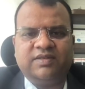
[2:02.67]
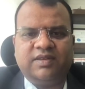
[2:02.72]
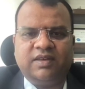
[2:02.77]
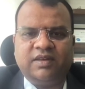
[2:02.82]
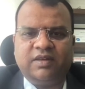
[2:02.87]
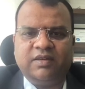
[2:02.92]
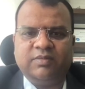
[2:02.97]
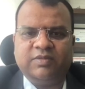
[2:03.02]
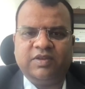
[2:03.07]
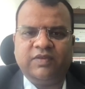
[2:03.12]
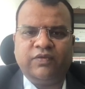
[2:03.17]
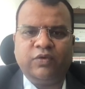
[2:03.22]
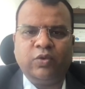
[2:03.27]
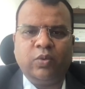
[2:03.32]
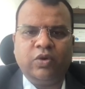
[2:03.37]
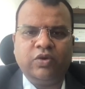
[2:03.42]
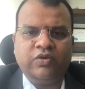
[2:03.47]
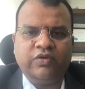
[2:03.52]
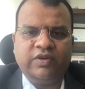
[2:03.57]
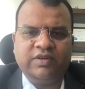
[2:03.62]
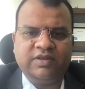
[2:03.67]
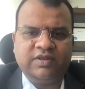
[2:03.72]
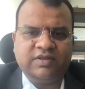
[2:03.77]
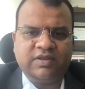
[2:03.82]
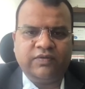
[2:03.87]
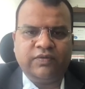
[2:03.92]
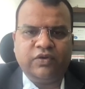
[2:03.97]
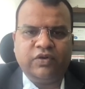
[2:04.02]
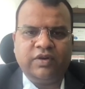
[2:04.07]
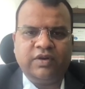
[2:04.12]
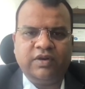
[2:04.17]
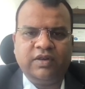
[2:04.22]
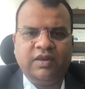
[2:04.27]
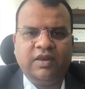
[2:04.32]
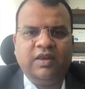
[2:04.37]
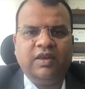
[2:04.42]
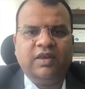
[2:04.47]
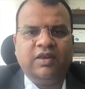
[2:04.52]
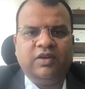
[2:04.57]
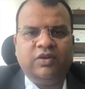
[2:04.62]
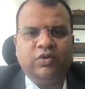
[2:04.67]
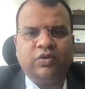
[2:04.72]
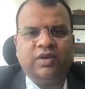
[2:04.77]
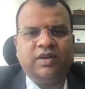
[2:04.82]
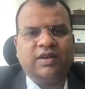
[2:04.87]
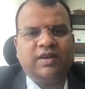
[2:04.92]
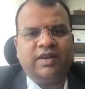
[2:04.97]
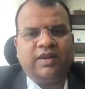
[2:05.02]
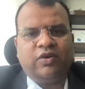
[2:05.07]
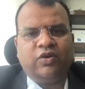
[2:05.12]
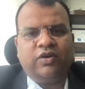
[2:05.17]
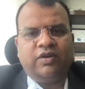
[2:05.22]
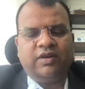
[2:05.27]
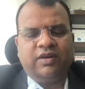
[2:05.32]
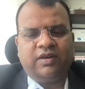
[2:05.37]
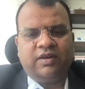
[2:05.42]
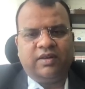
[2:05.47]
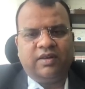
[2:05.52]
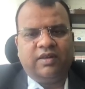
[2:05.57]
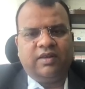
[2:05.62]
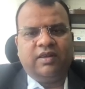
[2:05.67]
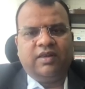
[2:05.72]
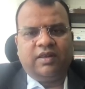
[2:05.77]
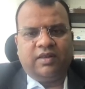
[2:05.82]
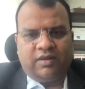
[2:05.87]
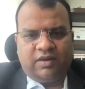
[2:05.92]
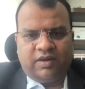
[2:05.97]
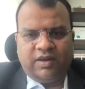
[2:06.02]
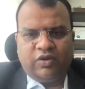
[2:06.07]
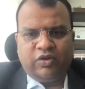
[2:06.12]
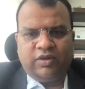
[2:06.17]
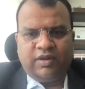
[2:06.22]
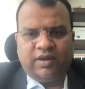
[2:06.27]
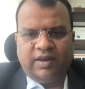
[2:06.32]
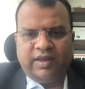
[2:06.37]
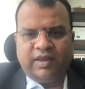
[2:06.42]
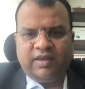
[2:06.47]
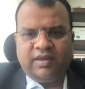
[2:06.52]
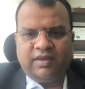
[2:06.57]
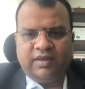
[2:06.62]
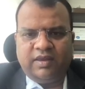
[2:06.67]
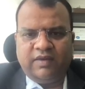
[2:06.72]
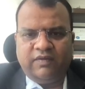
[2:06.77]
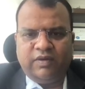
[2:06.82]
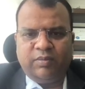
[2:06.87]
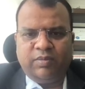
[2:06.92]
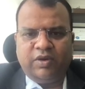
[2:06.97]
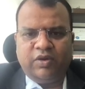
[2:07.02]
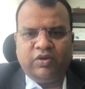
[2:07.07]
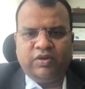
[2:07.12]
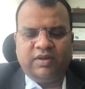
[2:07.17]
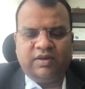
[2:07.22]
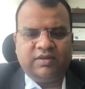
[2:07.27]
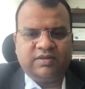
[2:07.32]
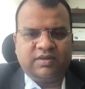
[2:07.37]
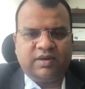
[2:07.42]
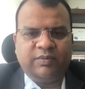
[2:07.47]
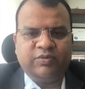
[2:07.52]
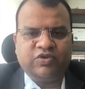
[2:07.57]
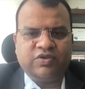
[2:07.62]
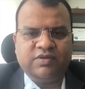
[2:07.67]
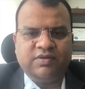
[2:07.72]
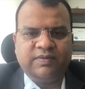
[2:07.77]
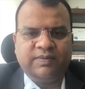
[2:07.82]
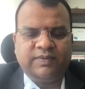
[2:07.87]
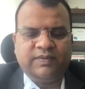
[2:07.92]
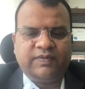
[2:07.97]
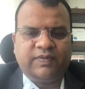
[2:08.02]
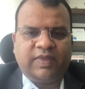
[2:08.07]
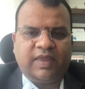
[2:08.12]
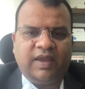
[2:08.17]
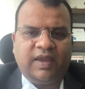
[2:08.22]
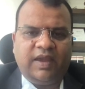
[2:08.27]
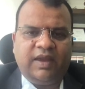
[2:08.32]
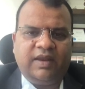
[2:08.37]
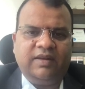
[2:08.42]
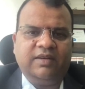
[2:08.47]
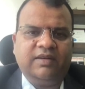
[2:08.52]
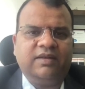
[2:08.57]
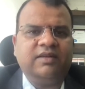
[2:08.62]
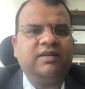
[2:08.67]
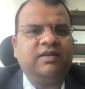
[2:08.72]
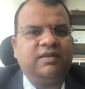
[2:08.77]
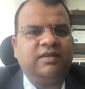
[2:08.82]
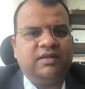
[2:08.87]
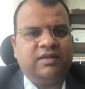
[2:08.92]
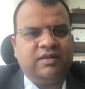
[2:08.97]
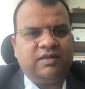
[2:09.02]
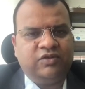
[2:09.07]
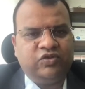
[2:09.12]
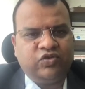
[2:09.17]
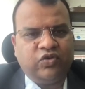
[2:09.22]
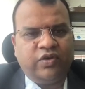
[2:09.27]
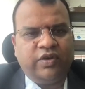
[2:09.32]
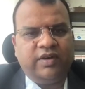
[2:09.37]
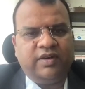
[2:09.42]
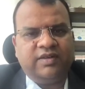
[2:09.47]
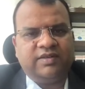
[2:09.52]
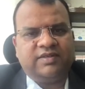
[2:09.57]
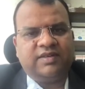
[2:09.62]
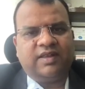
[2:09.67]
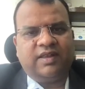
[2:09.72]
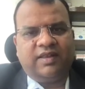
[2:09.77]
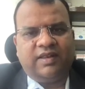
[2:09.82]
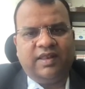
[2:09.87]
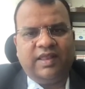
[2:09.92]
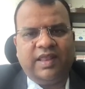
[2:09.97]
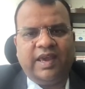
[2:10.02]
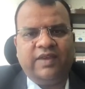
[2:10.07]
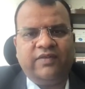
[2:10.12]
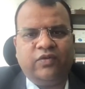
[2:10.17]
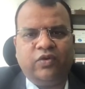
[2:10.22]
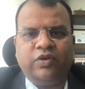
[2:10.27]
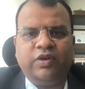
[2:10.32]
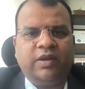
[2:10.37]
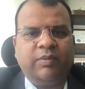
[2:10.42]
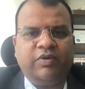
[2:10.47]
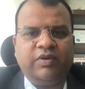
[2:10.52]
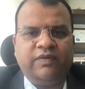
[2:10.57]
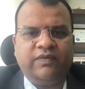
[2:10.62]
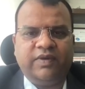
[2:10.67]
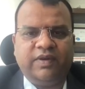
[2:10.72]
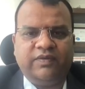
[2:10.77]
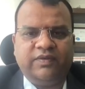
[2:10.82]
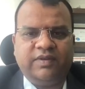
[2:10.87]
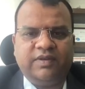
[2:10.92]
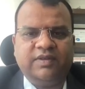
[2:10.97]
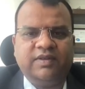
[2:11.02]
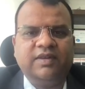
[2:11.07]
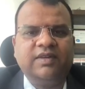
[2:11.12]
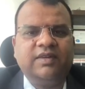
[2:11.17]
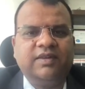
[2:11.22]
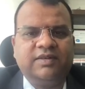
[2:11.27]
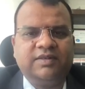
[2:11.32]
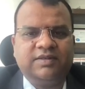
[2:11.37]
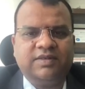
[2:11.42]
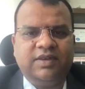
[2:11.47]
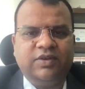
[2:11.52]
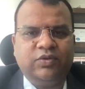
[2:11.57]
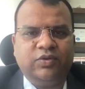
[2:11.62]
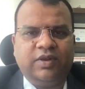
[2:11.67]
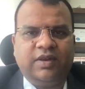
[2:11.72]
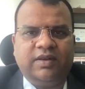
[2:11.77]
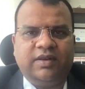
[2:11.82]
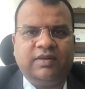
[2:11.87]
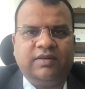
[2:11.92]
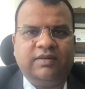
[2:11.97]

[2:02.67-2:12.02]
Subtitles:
incomes. If you want to register for it, you can click on the link given below in the description and join us live on April 5th. See you there.